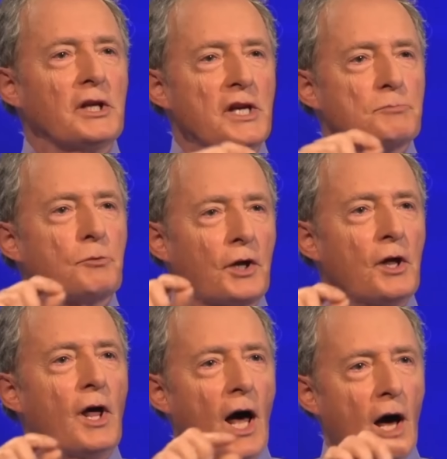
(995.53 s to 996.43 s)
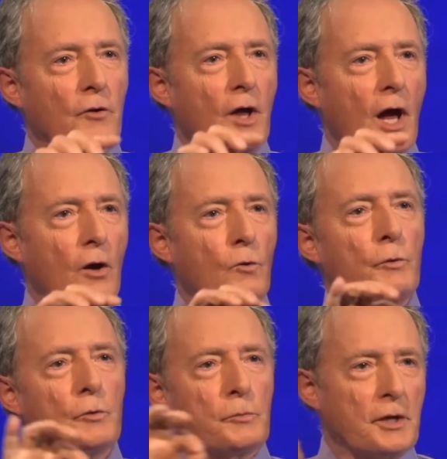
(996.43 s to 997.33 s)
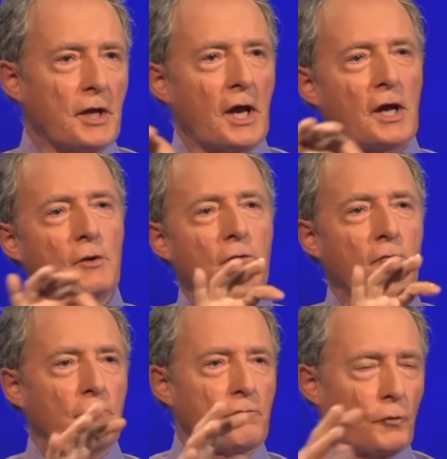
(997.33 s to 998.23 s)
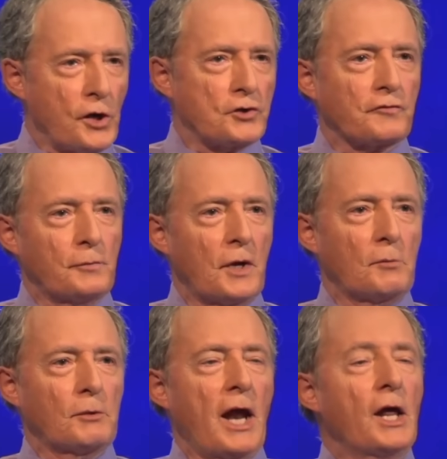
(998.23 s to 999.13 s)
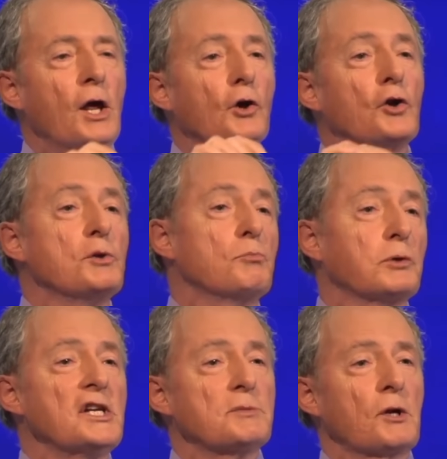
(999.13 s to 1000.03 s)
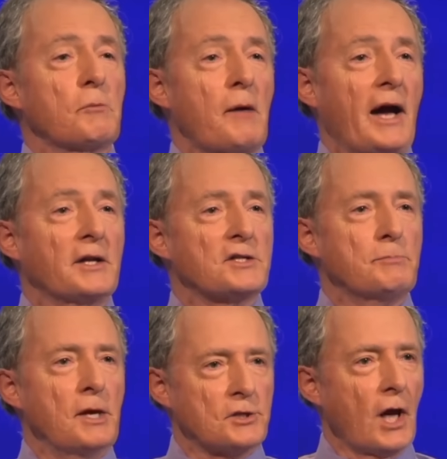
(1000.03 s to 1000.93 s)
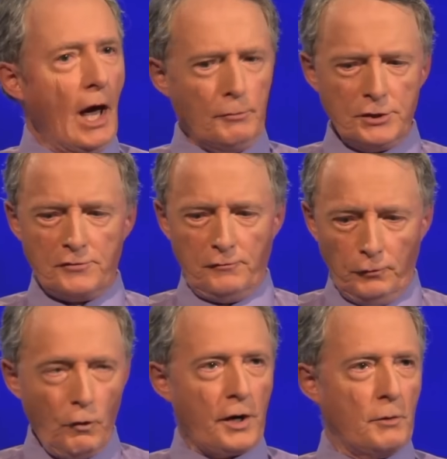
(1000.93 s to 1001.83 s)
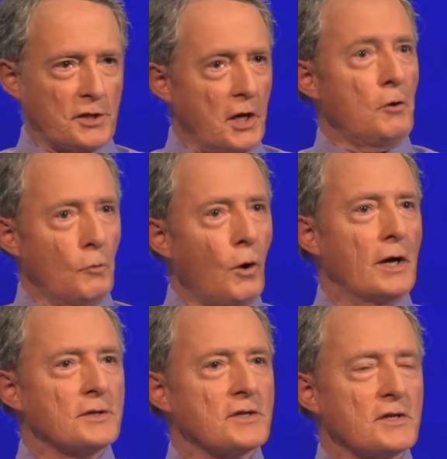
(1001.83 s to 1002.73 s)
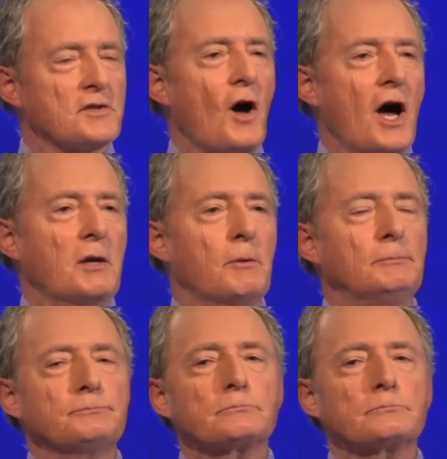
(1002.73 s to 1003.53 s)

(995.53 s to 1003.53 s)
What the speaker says: put it, how we would be united if creatures from another planet, could you please put it back in the speech?" I was just floored. Here it was, this document.